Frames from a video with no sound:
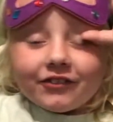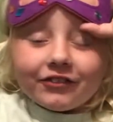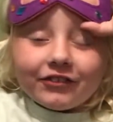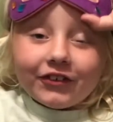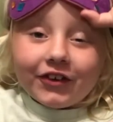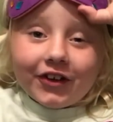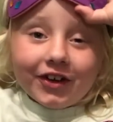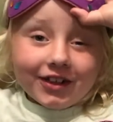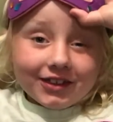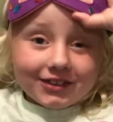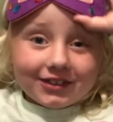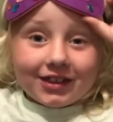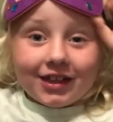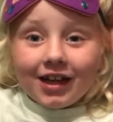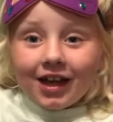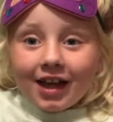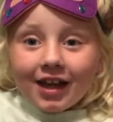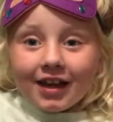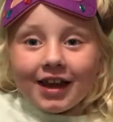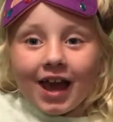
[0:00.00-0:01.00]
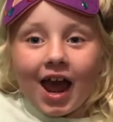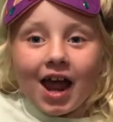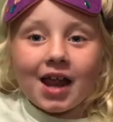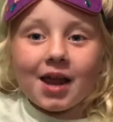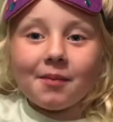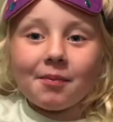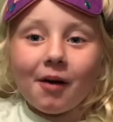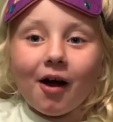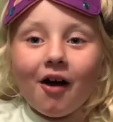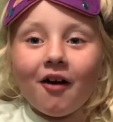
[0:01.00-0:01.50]
First,
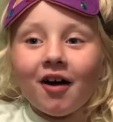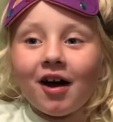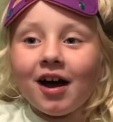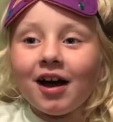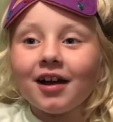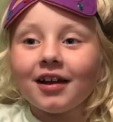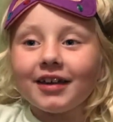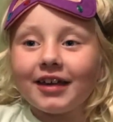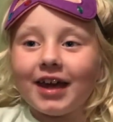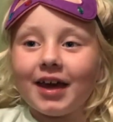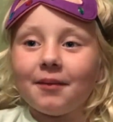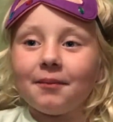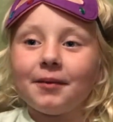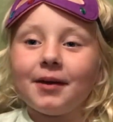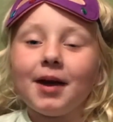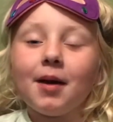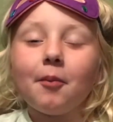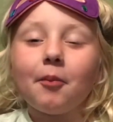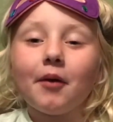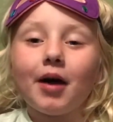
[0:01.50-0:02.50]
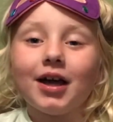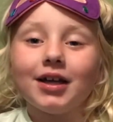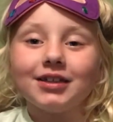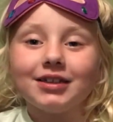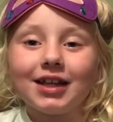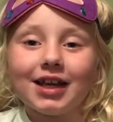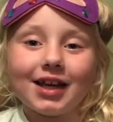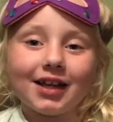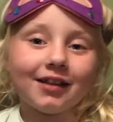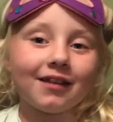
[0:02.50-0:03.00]
Natty Boa gave me a
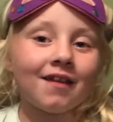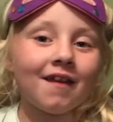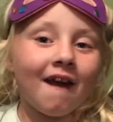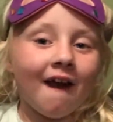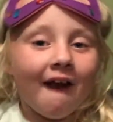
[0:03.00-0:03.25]
present.